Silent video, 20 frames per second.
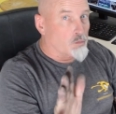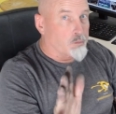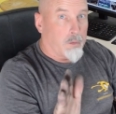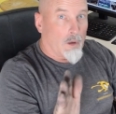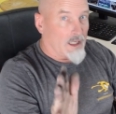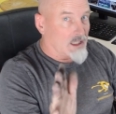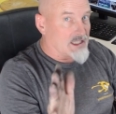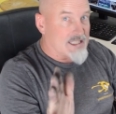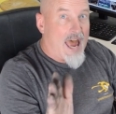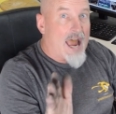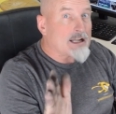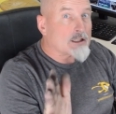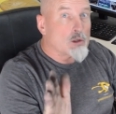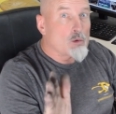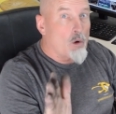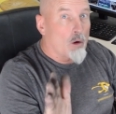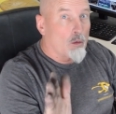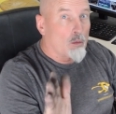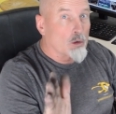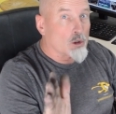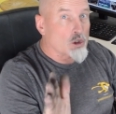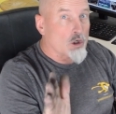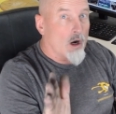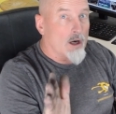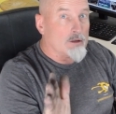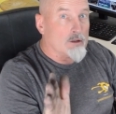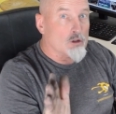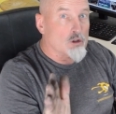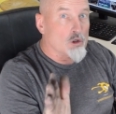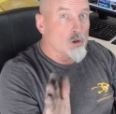exactly what we're trying
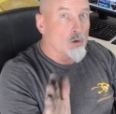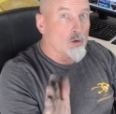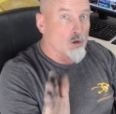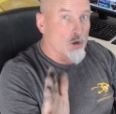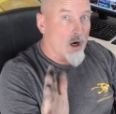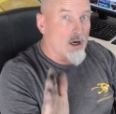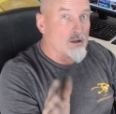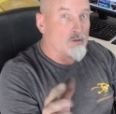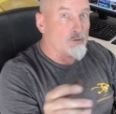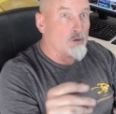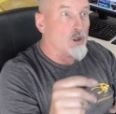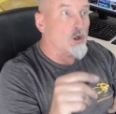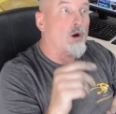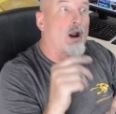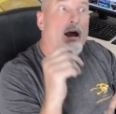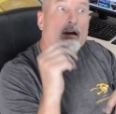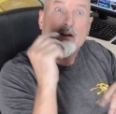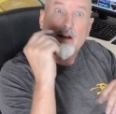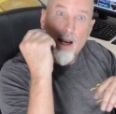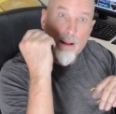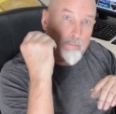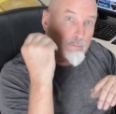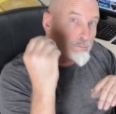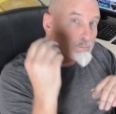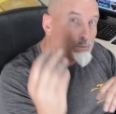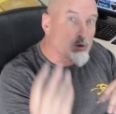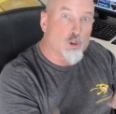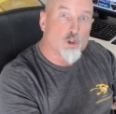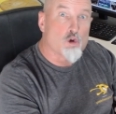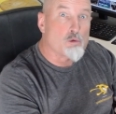to do and trying to figure out, and I'm
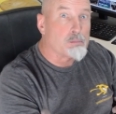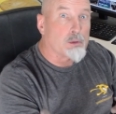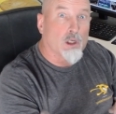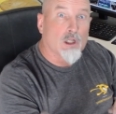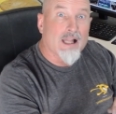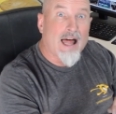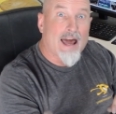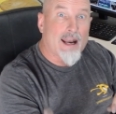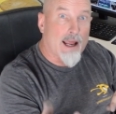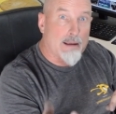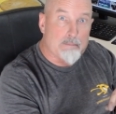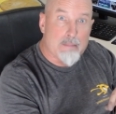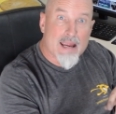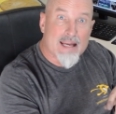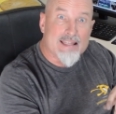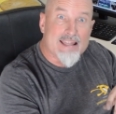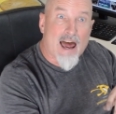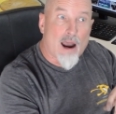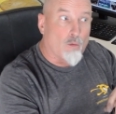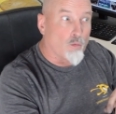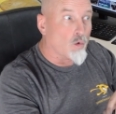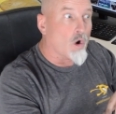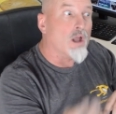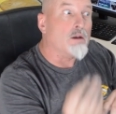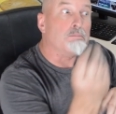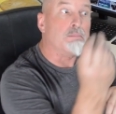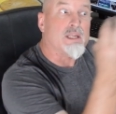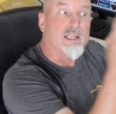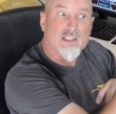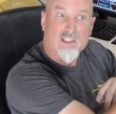super glad I made that
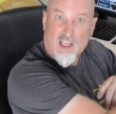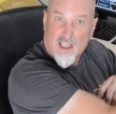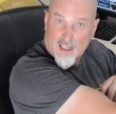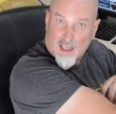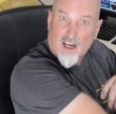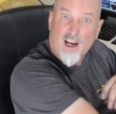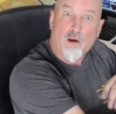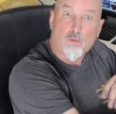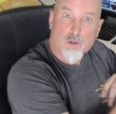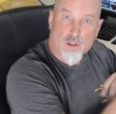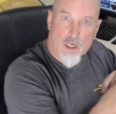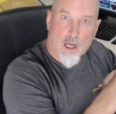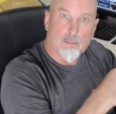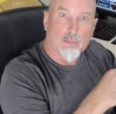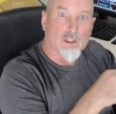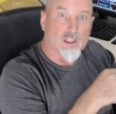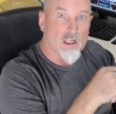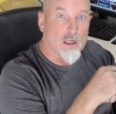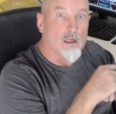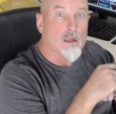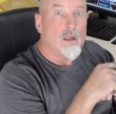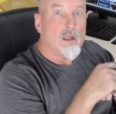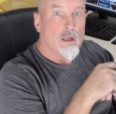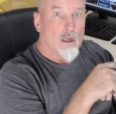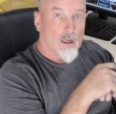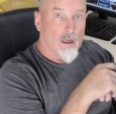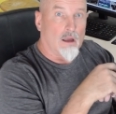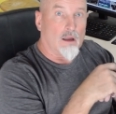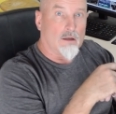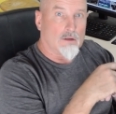run, because then I was able to
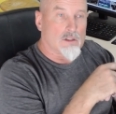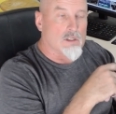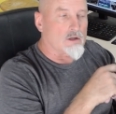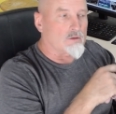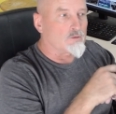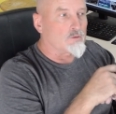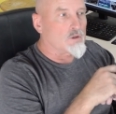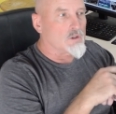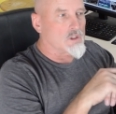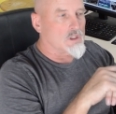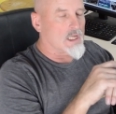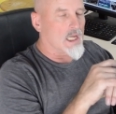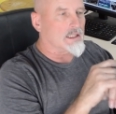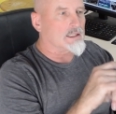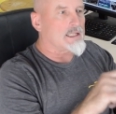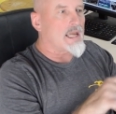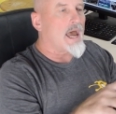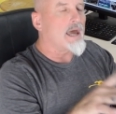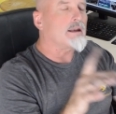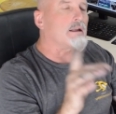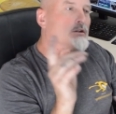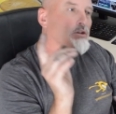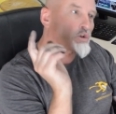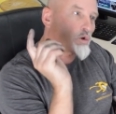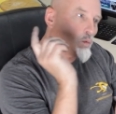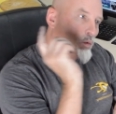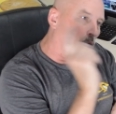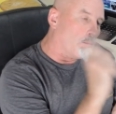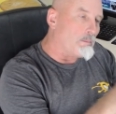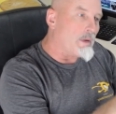get that. And so
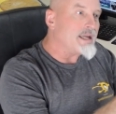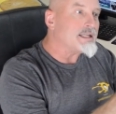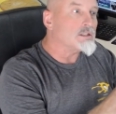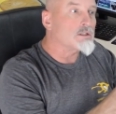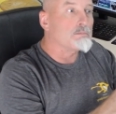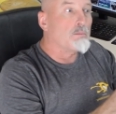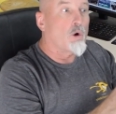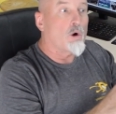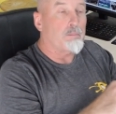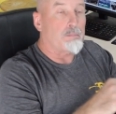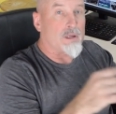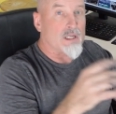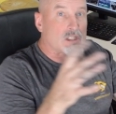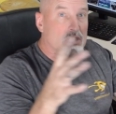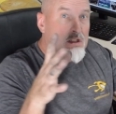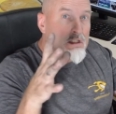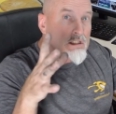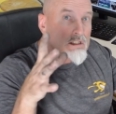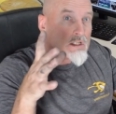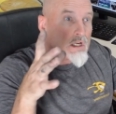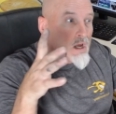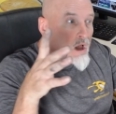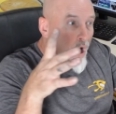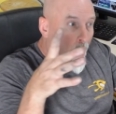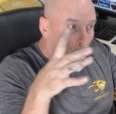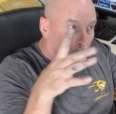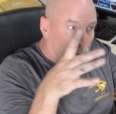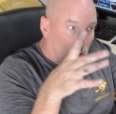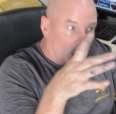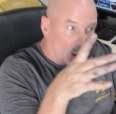we'll make some more pistons. I'll
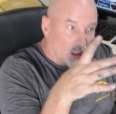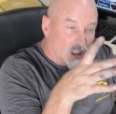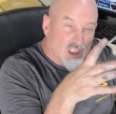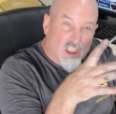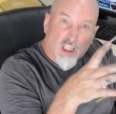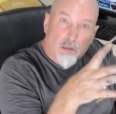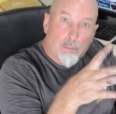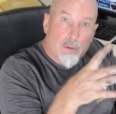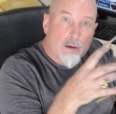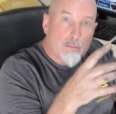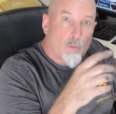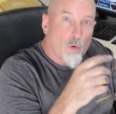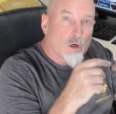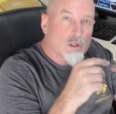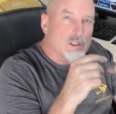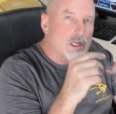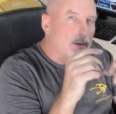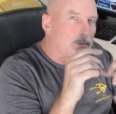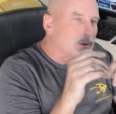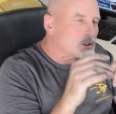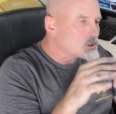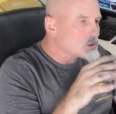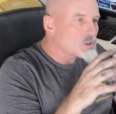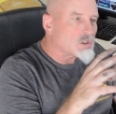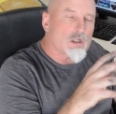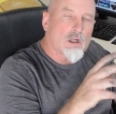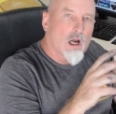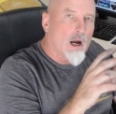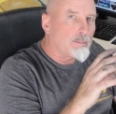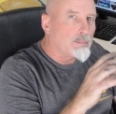put a little bit more taper, just
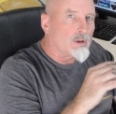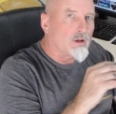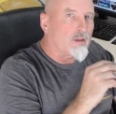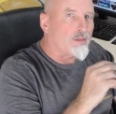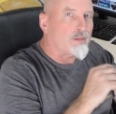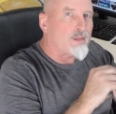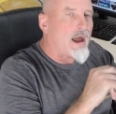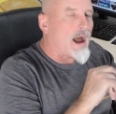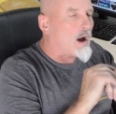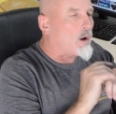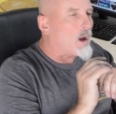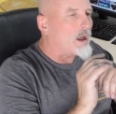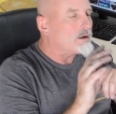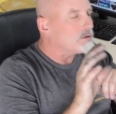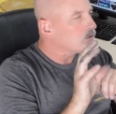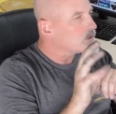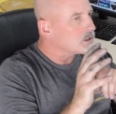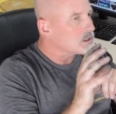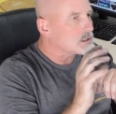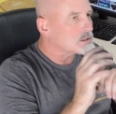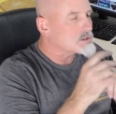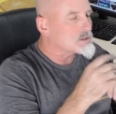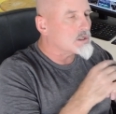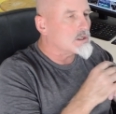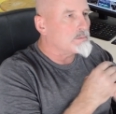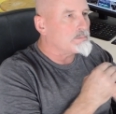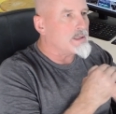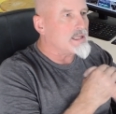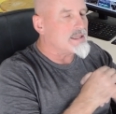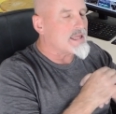a couple of thou. I don't think it's going
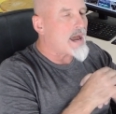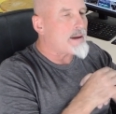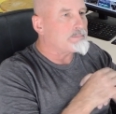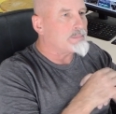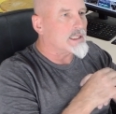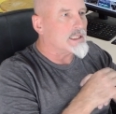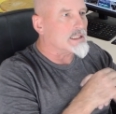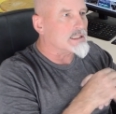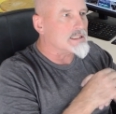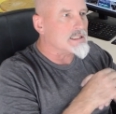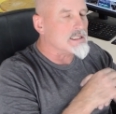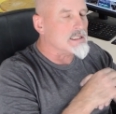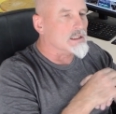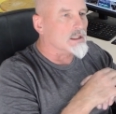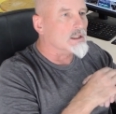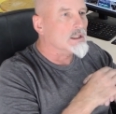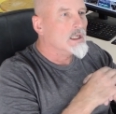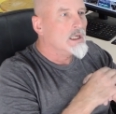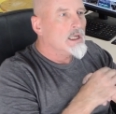to be that big a deal,